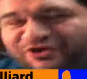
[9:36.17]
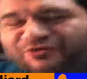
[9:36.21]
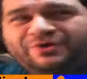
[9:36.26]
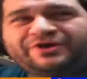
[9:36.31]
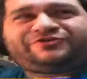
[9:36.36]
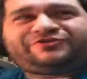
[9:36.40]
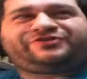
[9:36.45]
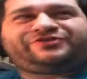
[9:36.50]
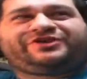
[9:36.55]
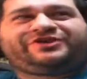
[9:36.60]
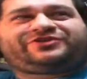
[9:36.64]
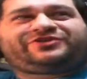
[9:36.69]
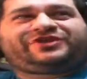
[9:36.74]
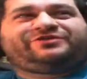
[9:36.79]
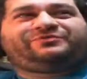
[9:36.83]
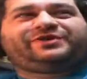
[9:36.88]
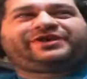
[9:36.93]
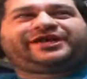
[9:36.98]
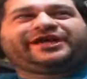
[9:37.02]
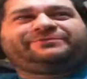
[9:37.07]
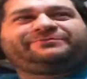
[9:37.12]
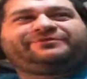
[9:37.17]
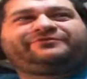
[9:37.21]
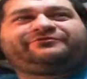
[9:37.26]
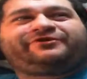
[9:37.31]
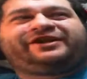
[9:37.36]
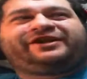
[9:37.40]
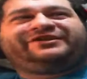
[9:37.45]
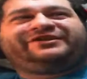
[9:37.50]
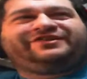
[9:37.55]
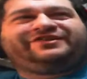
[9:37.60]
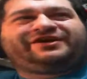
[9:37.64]
The question is, can we keep it
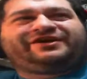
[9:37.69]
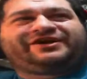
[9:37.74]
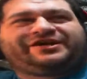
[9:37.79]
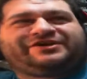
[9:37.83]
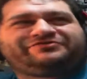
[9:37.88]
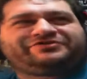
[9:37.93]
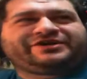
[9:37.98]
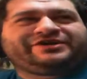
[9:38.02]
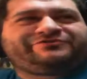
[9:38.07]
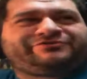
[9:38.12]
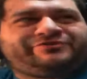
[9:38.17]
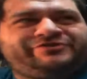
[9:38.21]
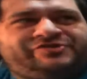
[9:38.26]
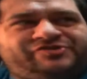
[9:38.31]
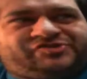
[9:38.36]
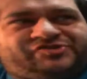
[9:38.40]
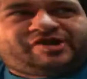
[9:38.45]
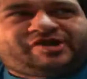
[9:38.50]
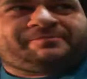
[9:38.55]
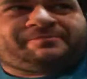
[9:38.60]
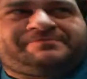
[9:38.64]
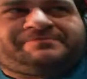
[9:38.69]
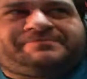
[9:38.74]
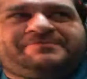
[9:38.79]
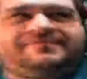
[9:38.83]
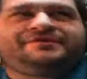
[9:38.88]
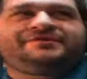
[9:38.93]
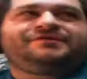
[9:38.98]
running long enough to get through the show?